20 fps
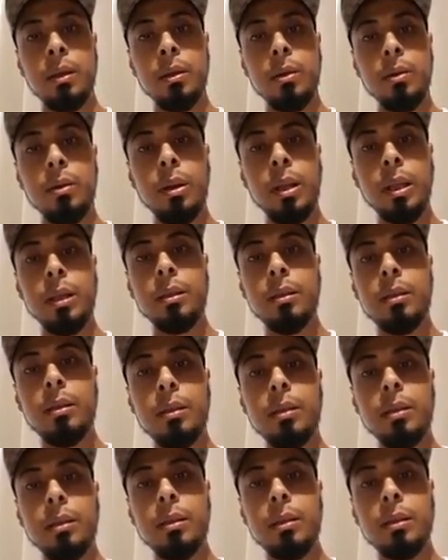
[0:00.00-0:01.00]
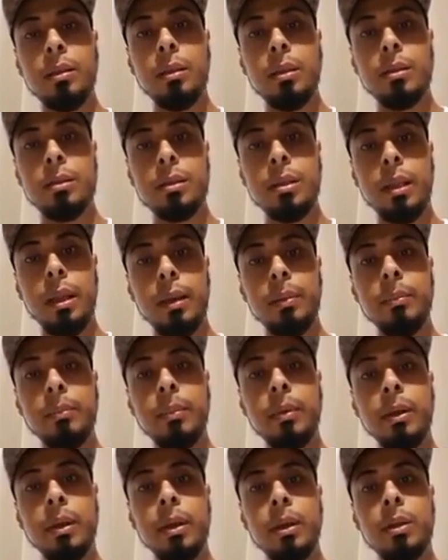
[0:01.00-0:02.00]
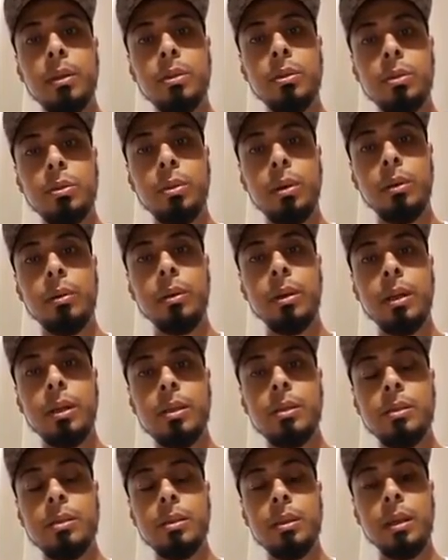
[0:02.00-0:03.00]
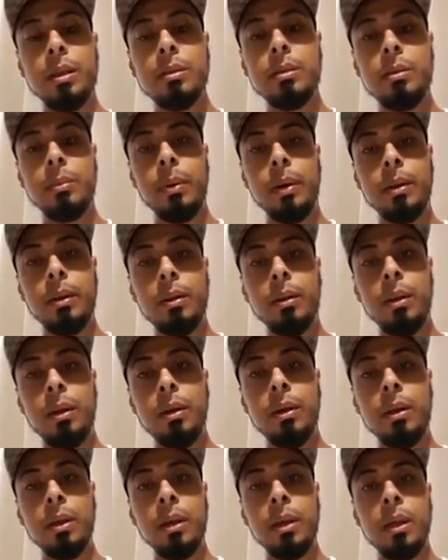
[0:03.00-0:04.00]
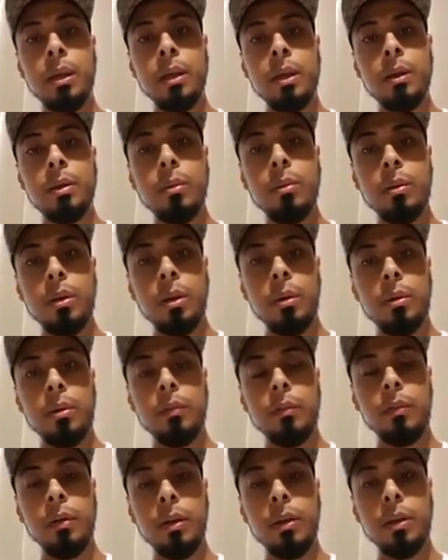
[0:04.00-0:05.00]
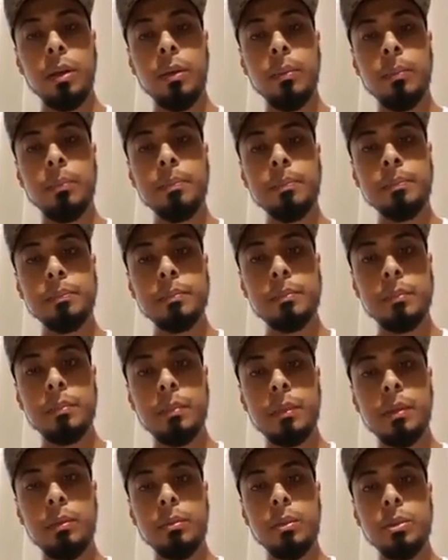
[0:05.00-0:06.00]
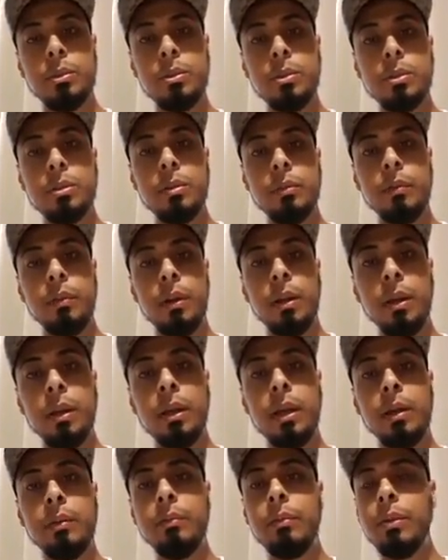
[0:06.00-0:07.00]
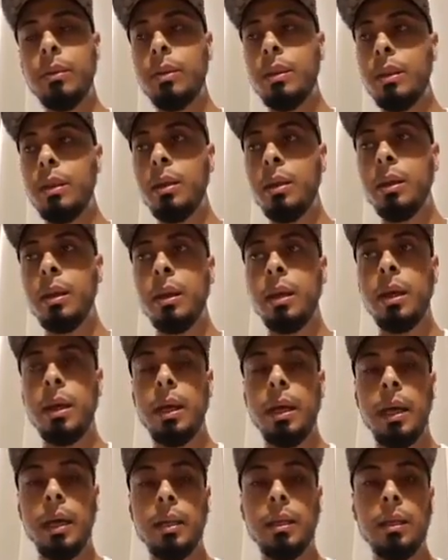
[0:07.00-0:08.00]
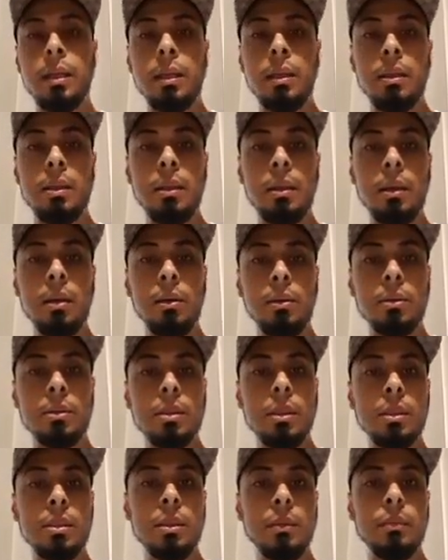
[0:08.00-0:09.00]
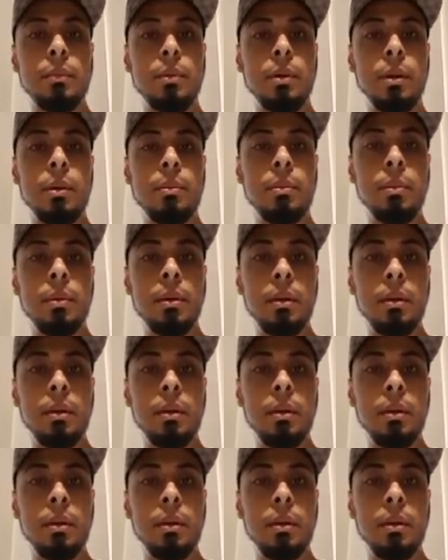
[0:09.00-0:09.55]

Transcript: who led Islam to where it is. And SubhanAllah, we don't want to follow him. We choose to follow everything and anything else except for him.